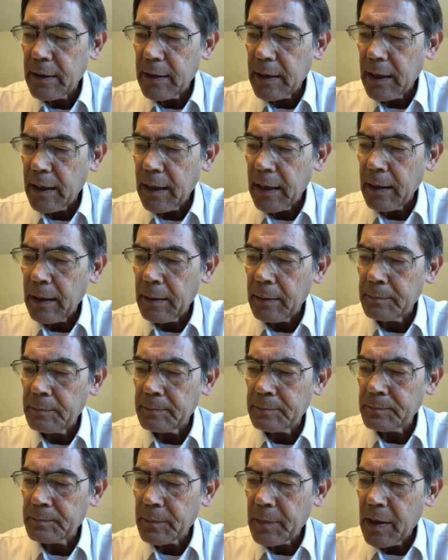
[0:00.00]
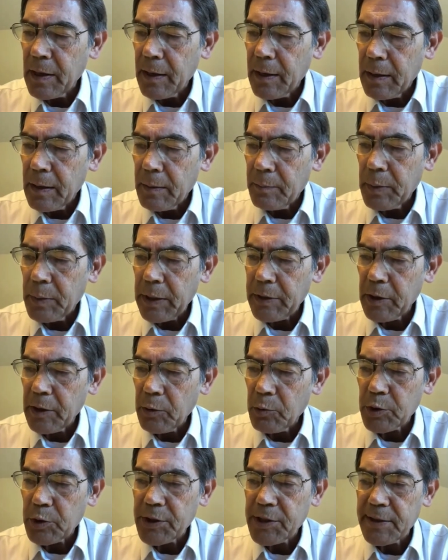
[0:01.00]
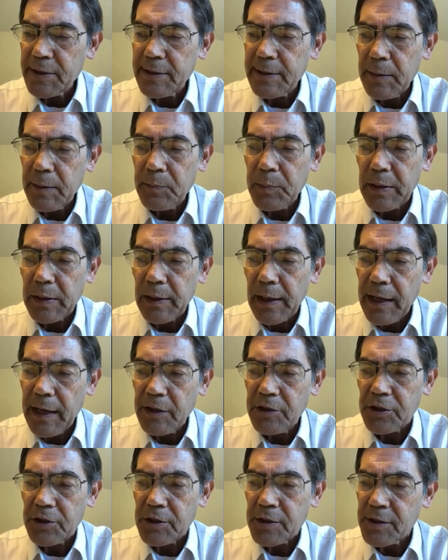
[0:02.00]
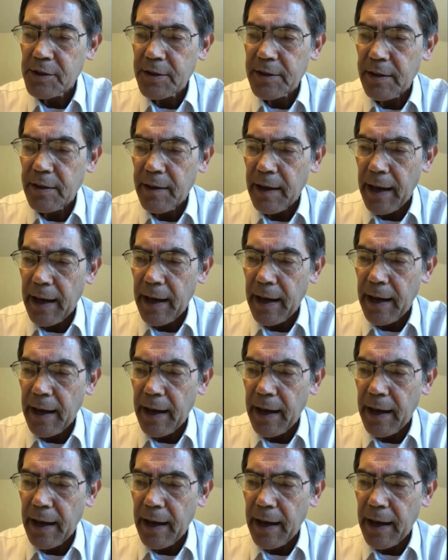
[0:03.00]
But there were stipulations to that.